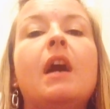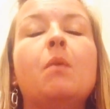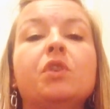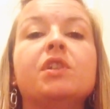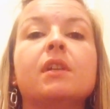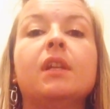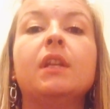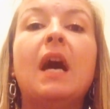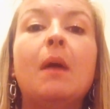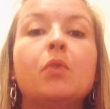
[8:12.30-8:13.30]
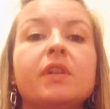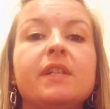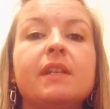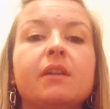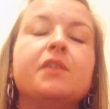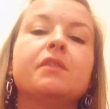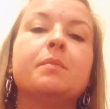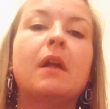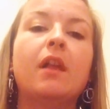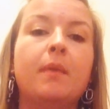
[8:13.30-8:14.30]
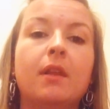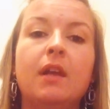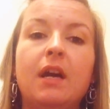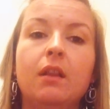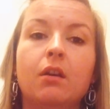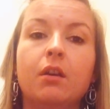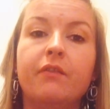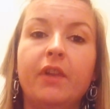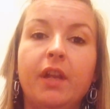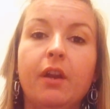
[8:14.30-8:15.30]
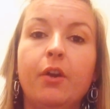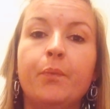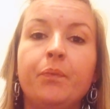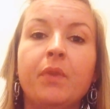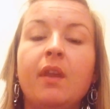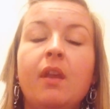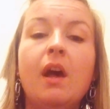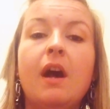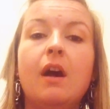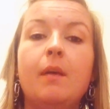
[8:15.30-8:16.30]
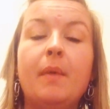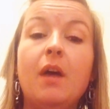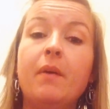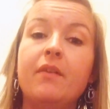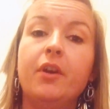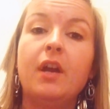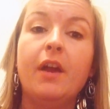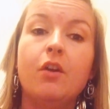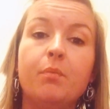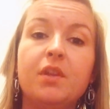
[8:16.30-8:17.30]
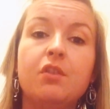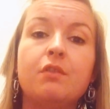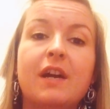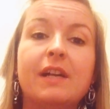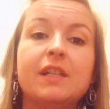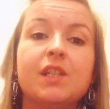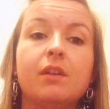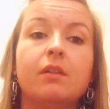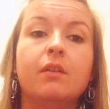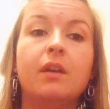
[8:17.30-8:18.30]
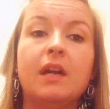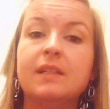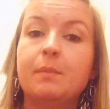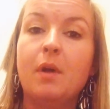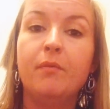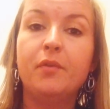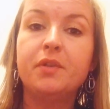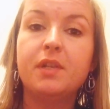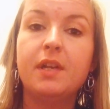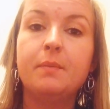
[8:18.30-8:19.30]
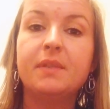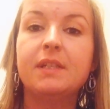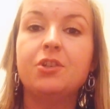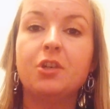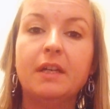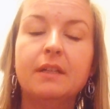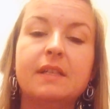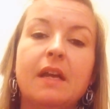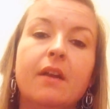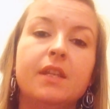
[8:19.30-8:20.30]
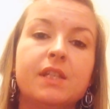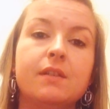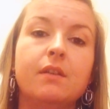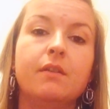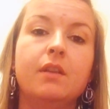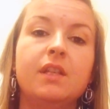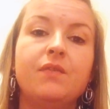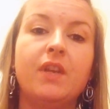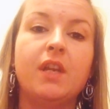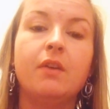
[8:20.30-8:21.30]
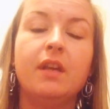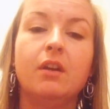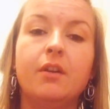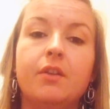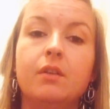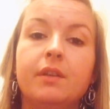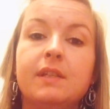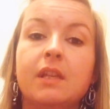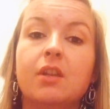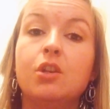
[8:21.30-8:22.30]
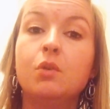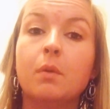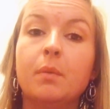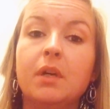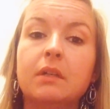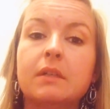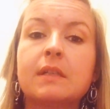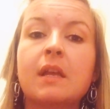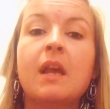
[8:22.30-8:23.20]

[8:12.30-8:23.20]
which is a lot more detailed, so it's probably going to be a lot longer video. However, I hope that you guys got some helpful tips and tricks out of this video here on listing the newer books.